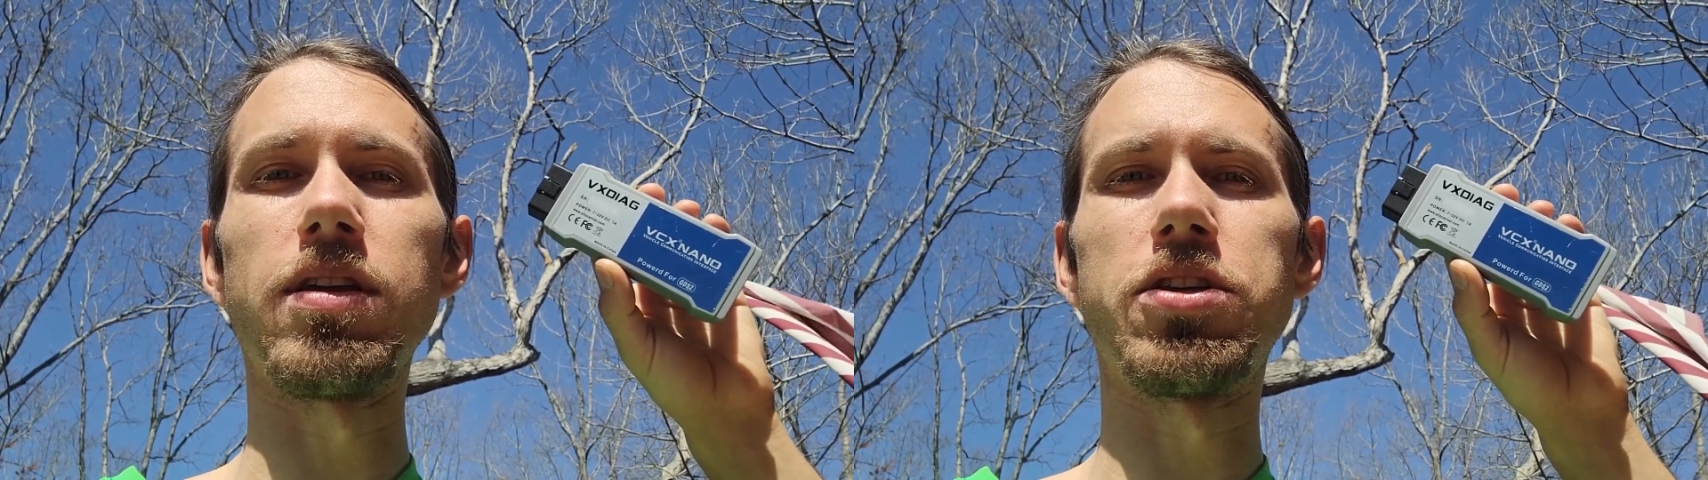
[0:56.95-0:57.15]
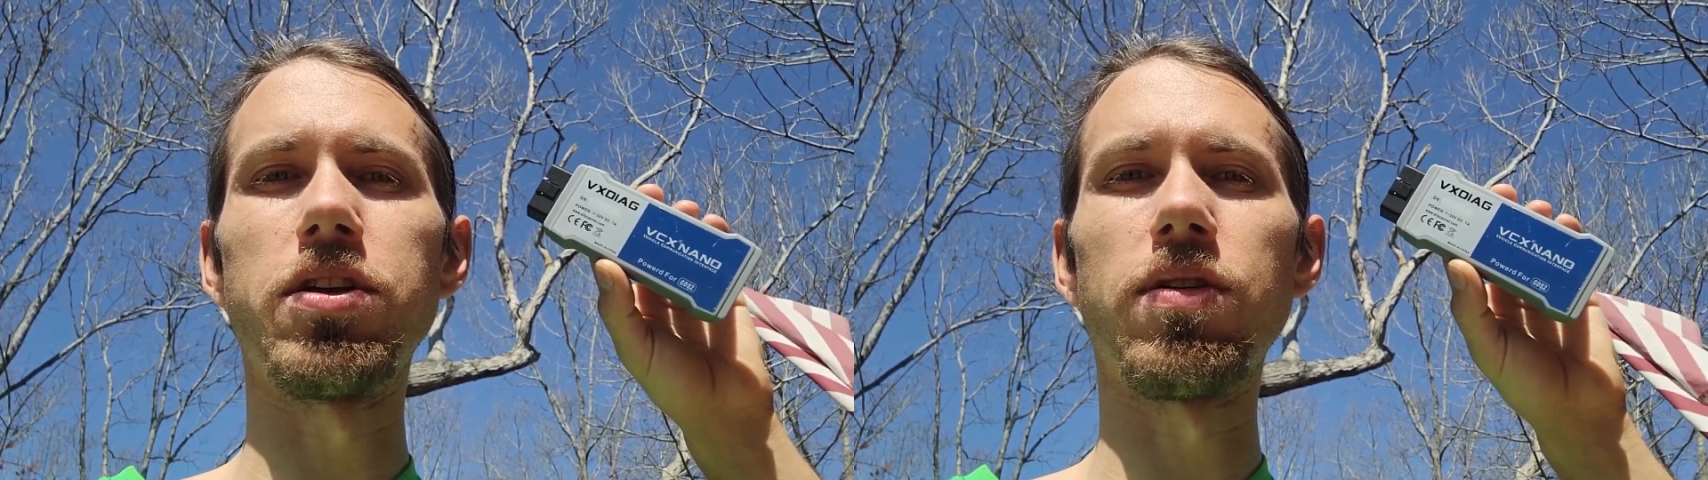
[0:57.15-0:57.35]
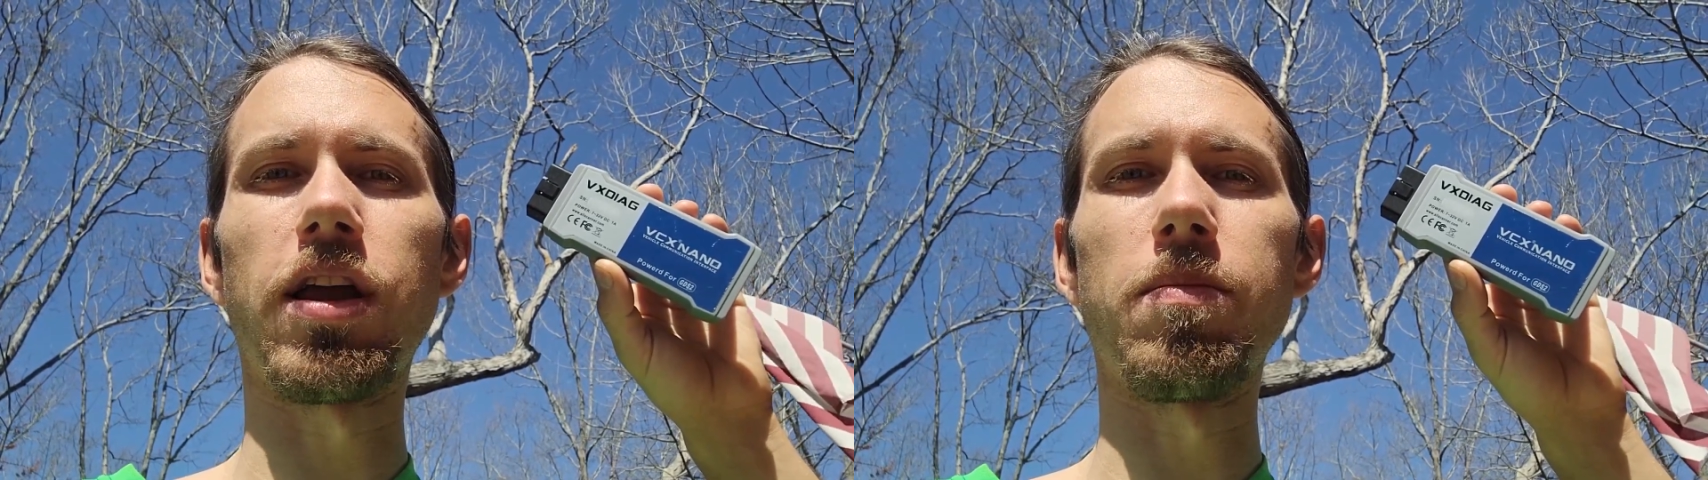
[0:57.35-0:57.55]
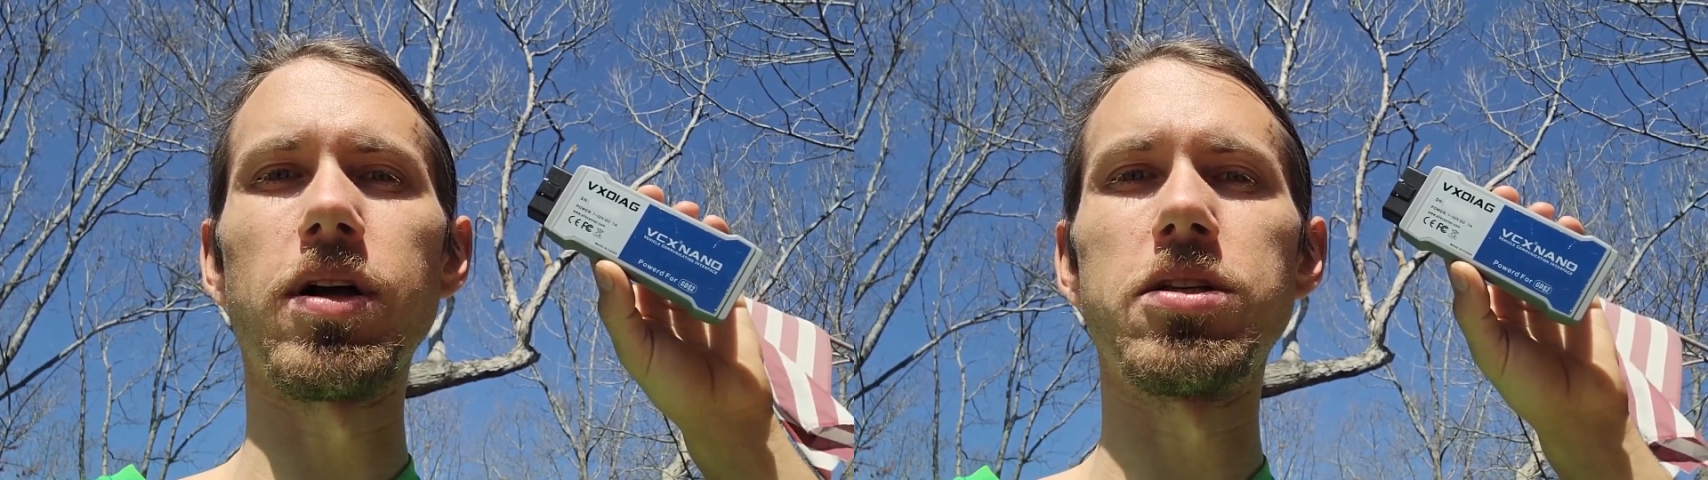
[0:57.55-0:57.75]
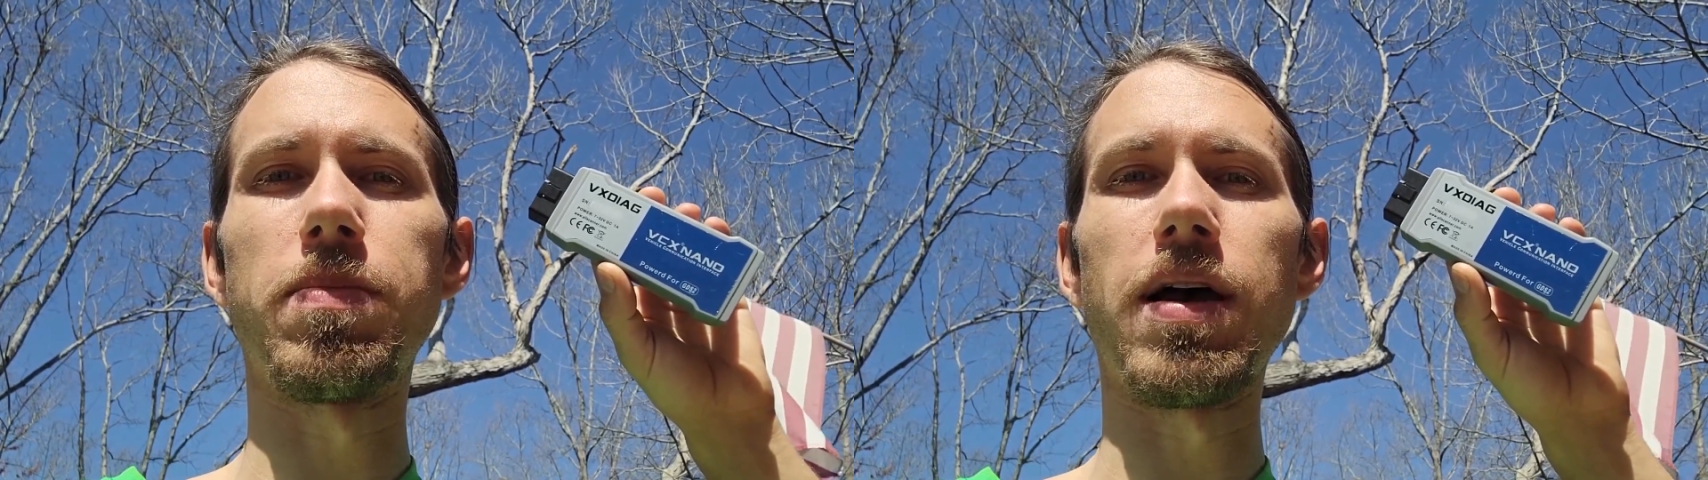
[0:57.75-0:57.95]
that you don't care
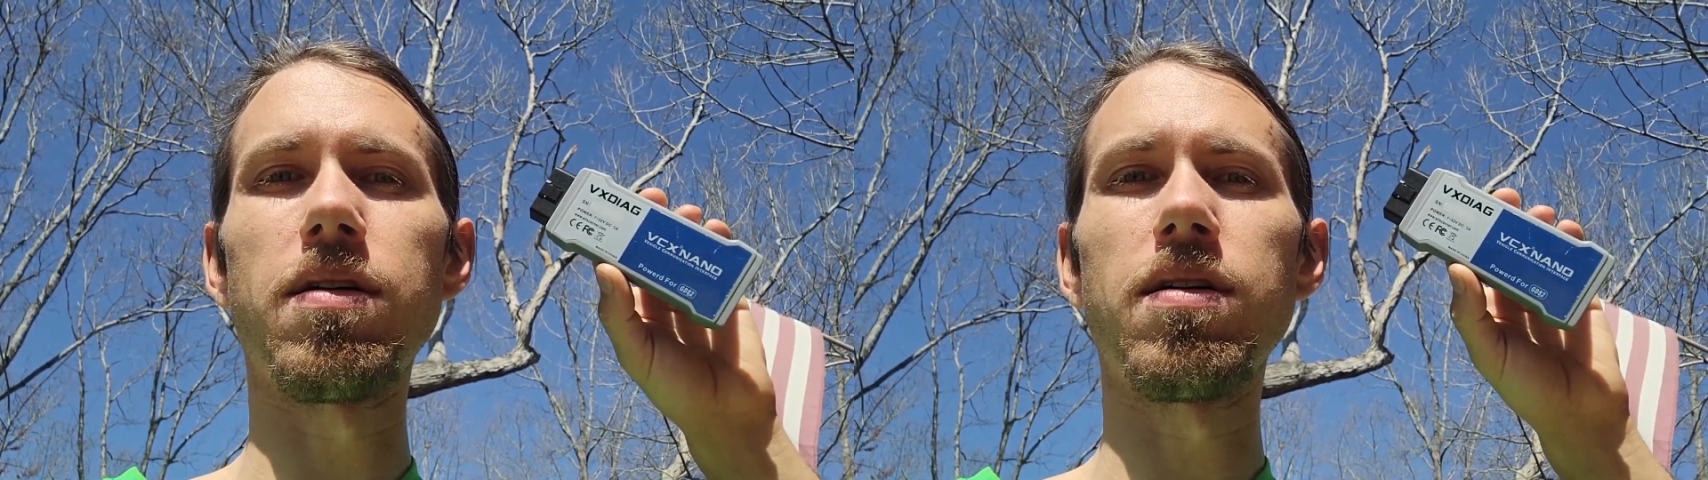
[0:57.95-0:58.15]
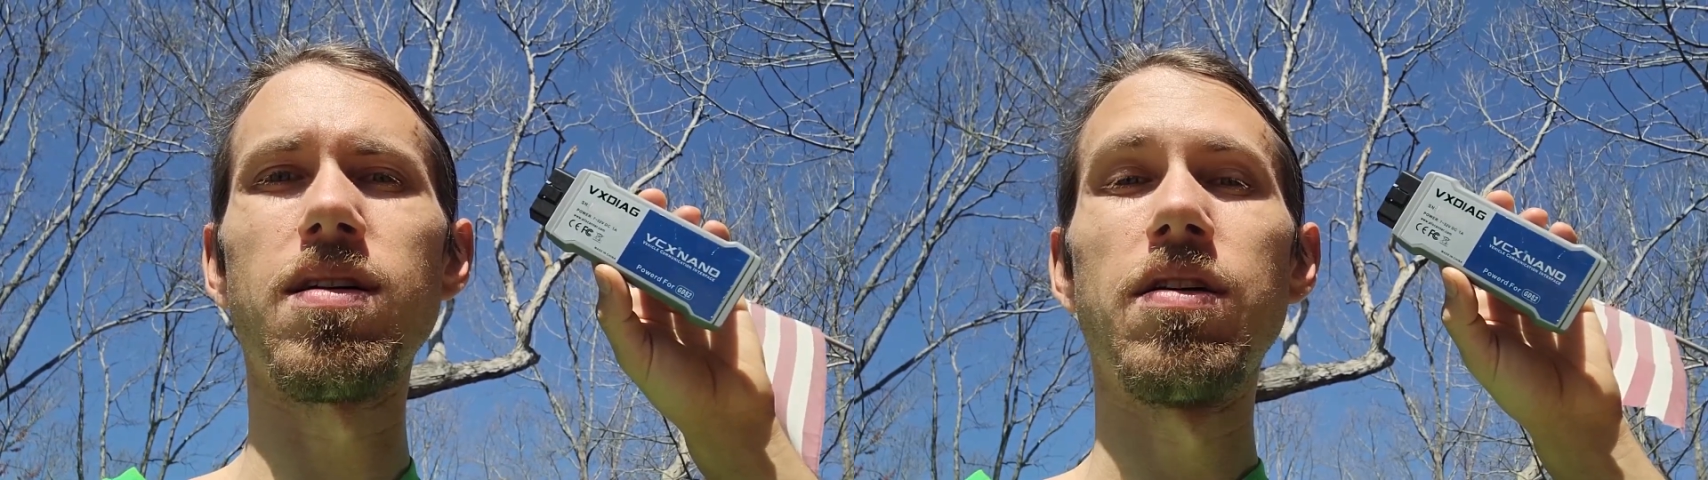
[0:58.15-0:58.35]
much about